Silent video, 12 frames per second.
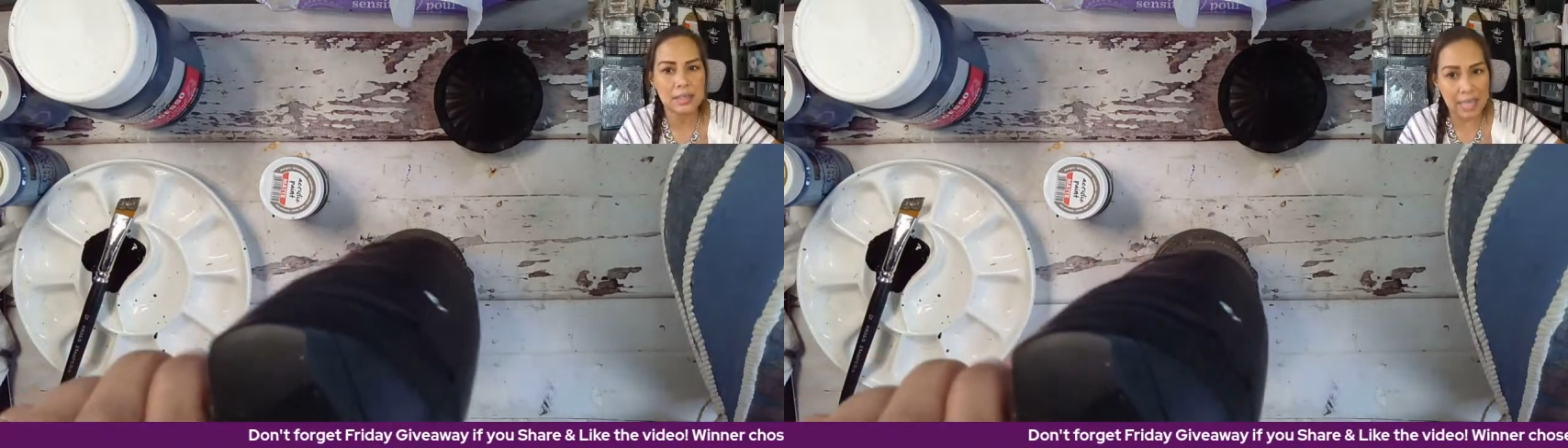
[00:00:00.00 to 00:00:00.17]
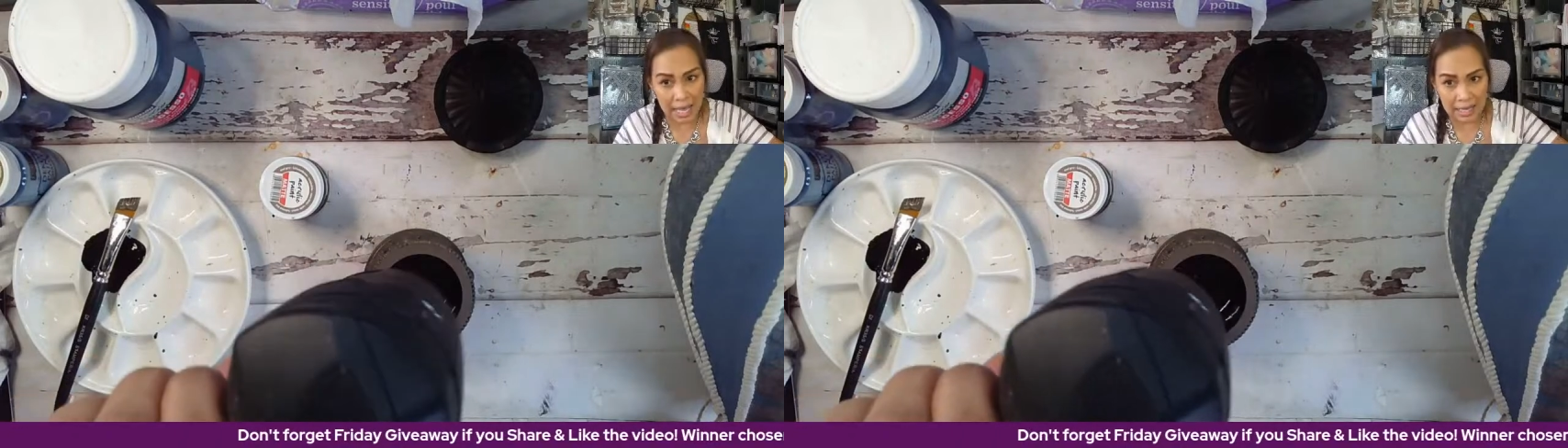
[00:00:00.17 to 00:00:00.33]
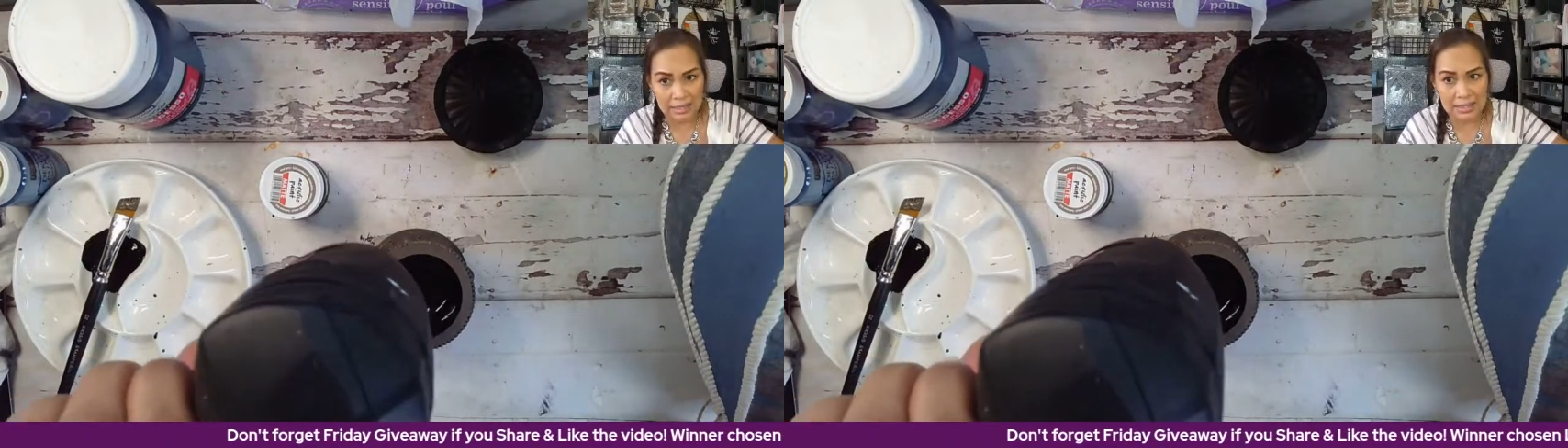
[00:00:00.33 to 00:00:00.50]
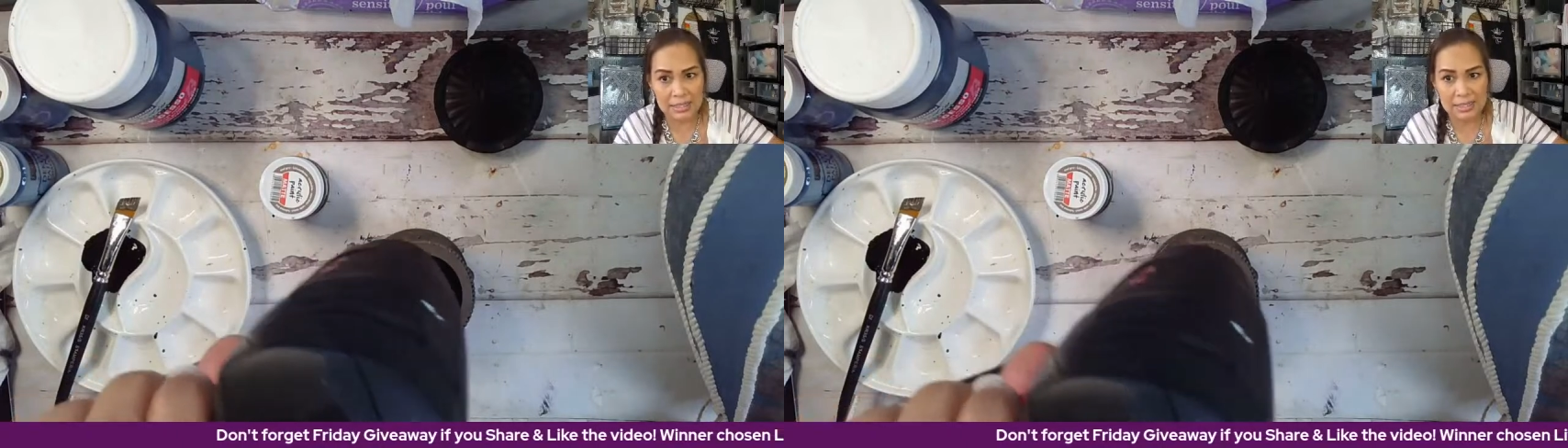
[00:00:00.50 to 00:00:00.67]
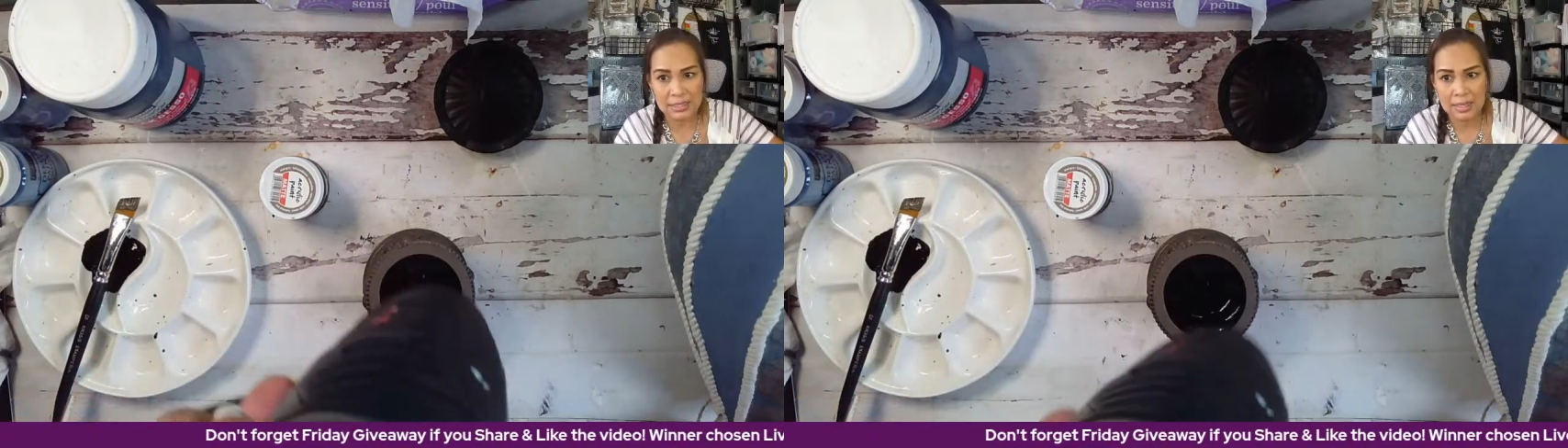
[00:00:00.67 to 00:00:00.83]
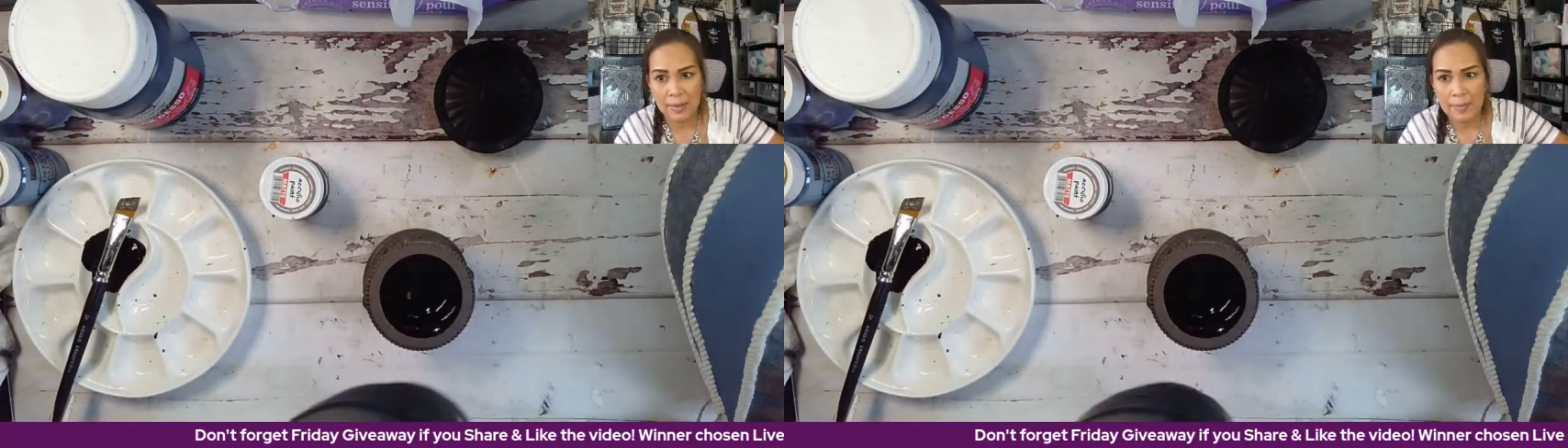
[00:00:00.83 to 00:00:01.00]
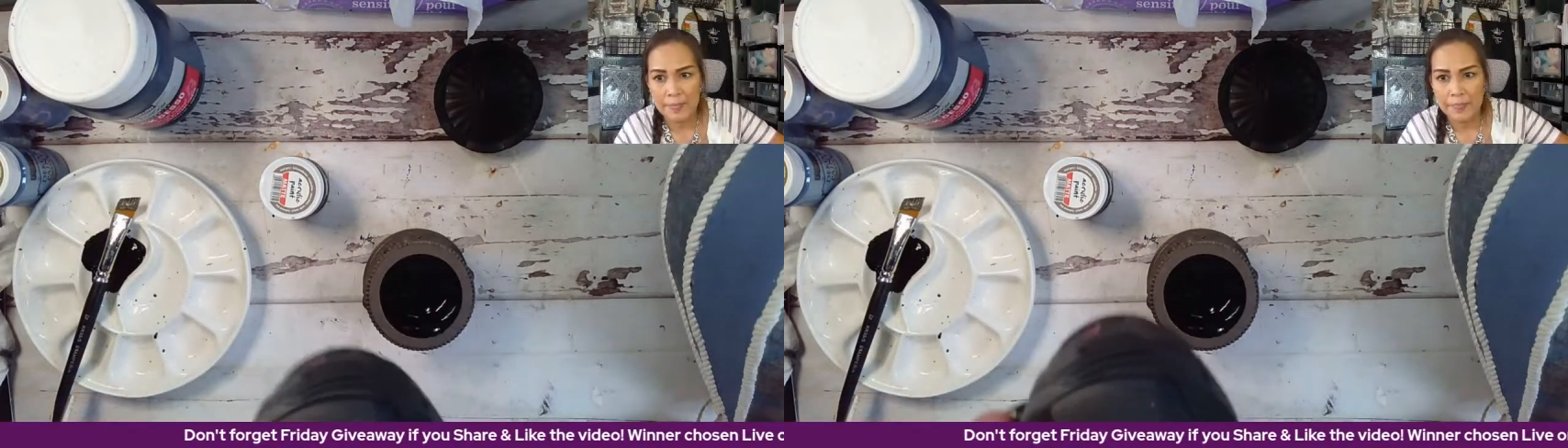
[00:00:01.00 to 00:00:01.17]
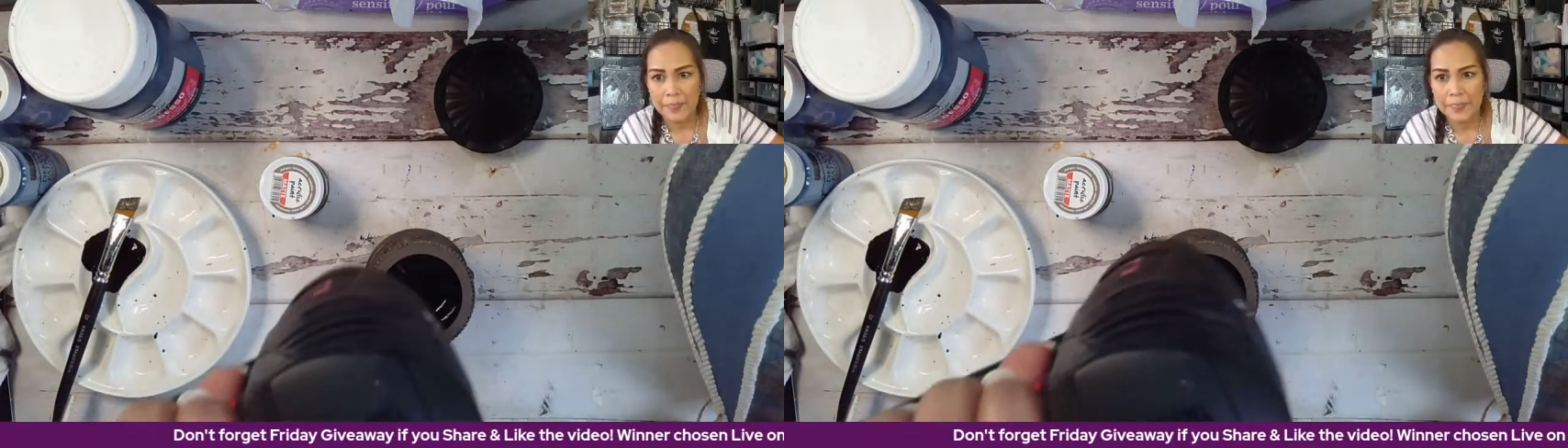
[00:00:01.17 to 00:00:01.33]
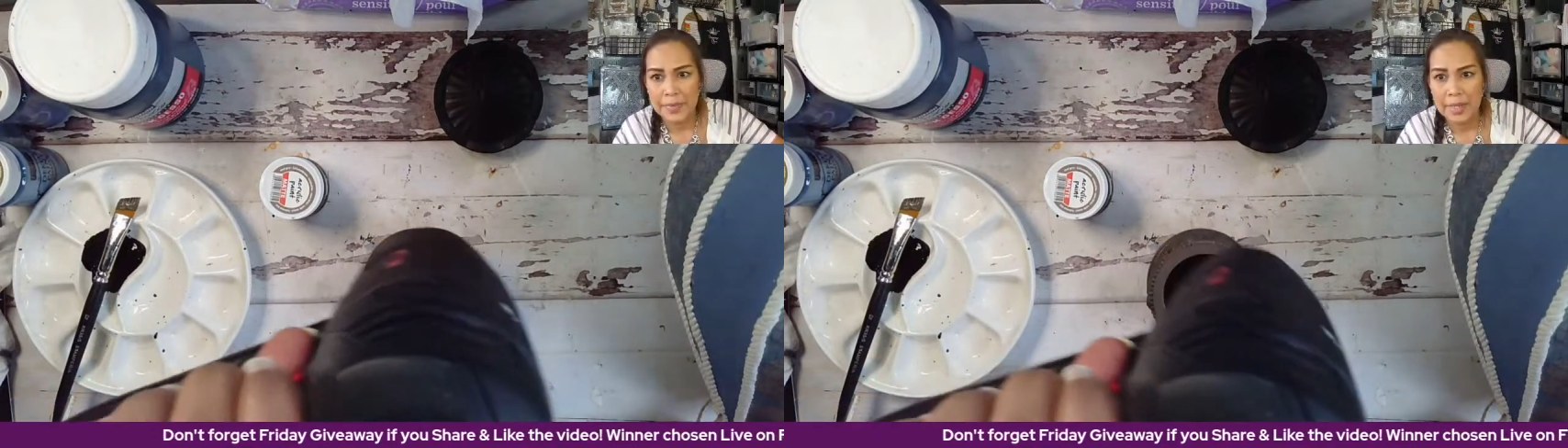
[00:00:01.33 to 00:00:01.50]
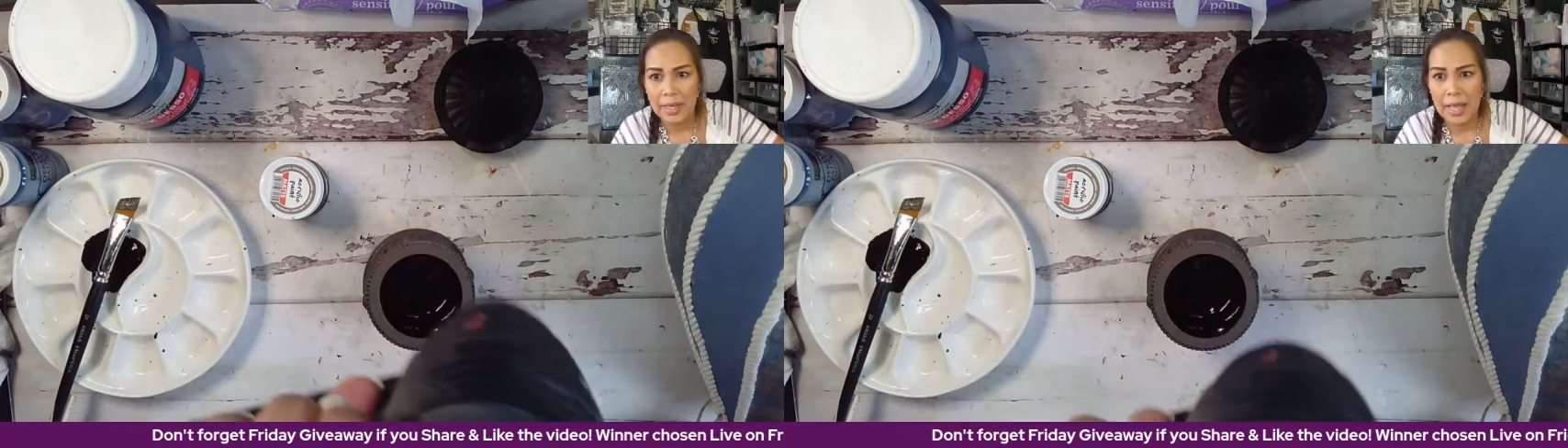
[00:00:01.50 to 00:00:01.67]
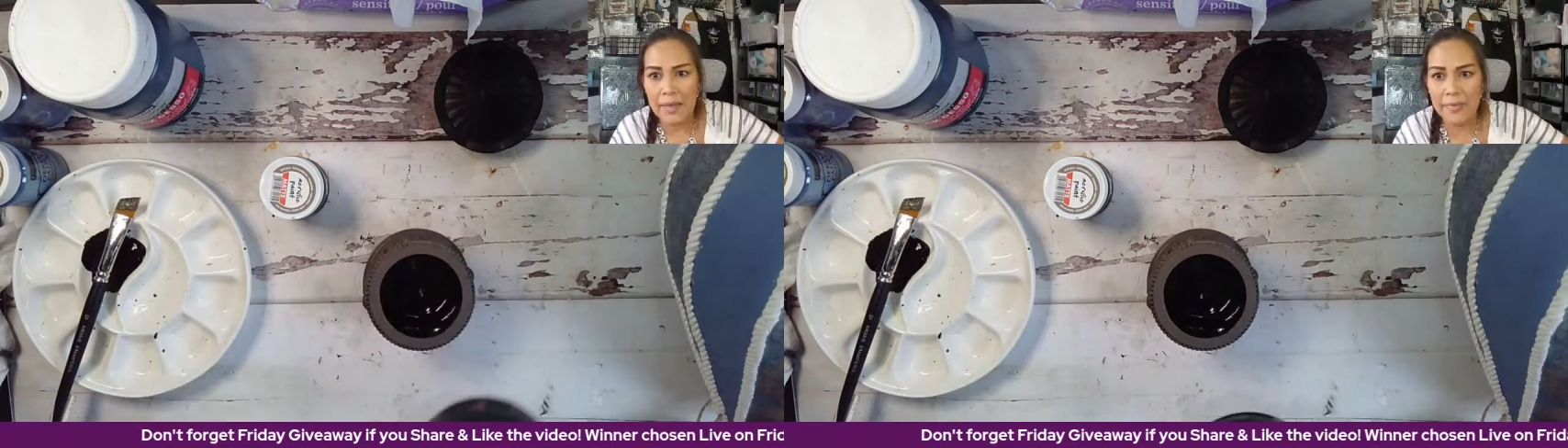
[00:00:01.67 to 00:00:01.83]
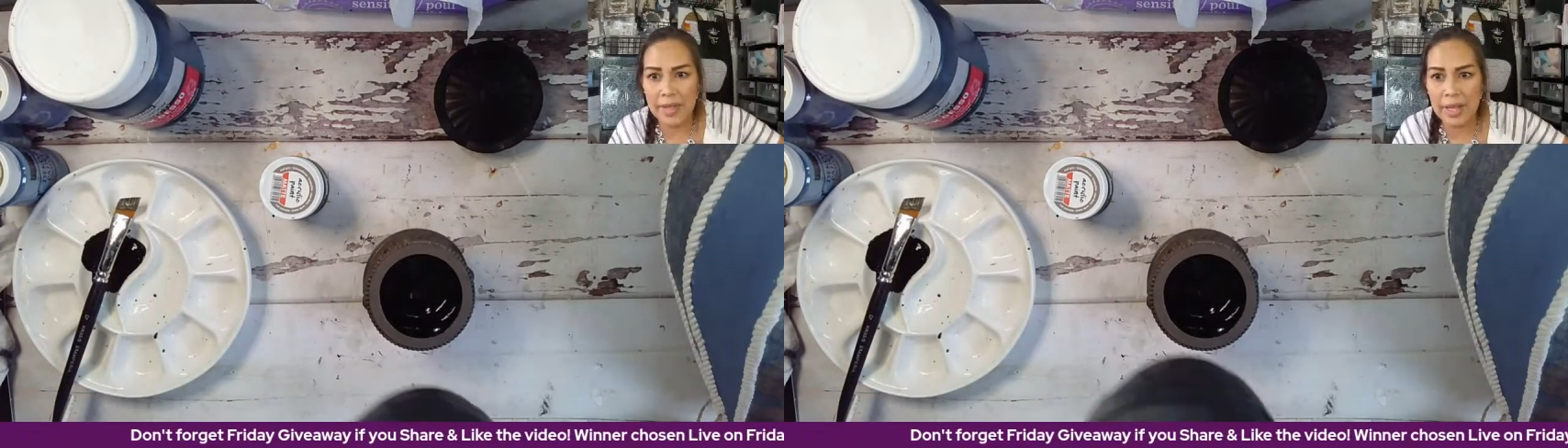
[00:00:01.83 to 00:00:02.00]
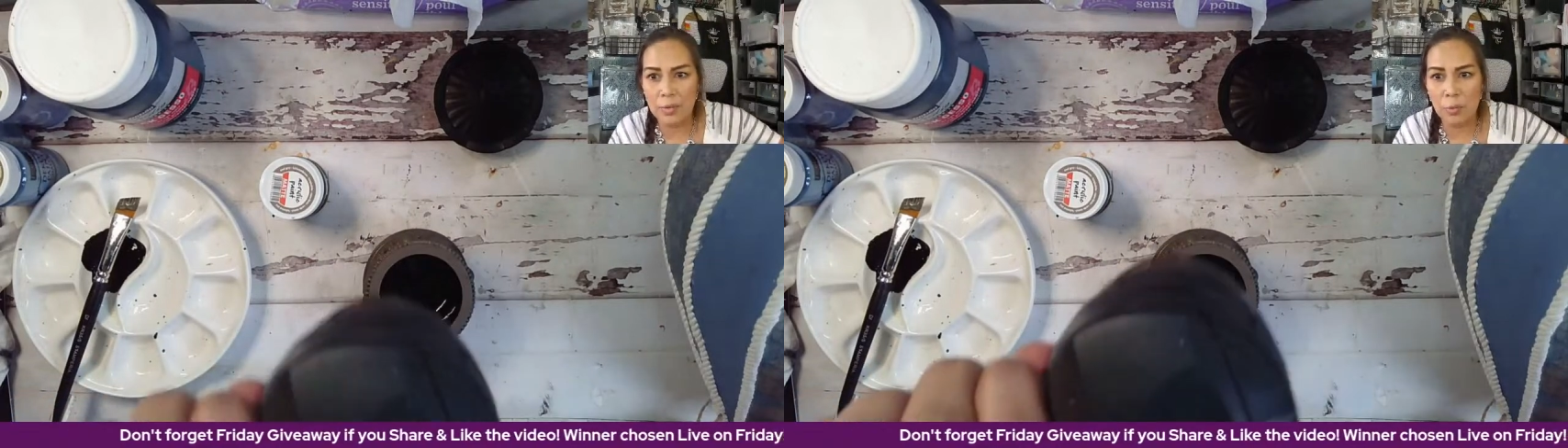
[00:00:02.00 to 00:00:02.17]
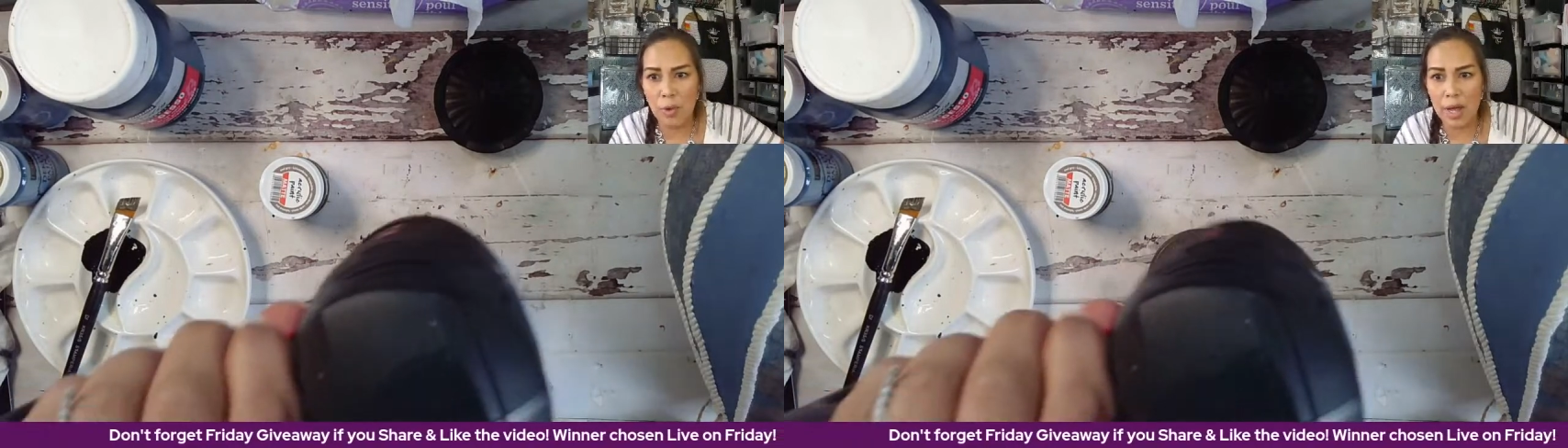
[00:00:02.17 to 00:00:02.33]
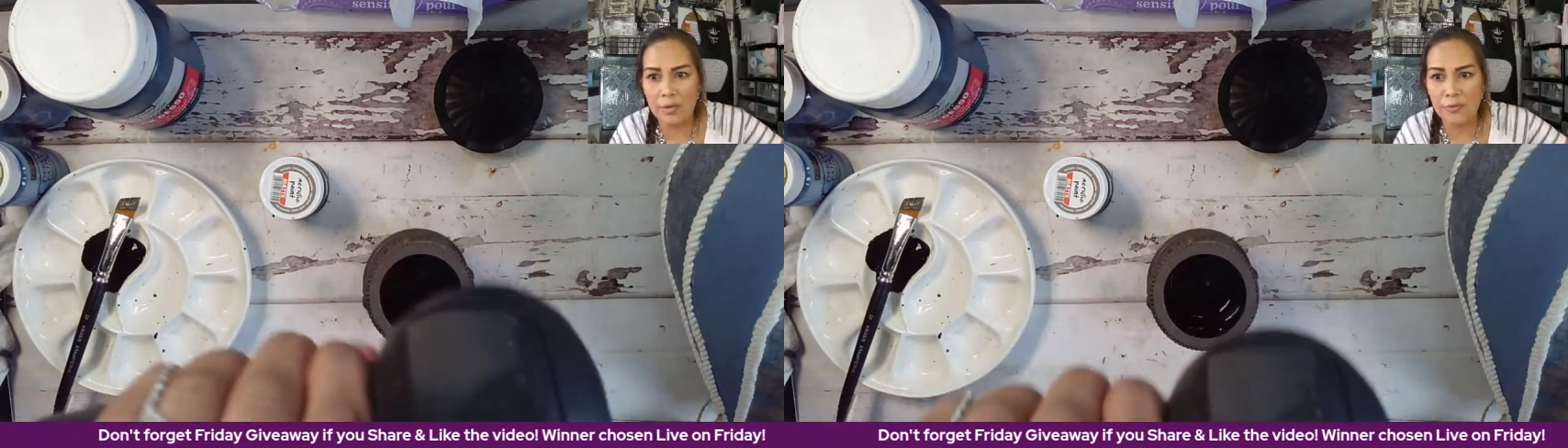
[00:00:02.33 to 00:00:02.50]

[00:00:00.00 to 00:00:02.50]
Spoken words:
Yes. And then what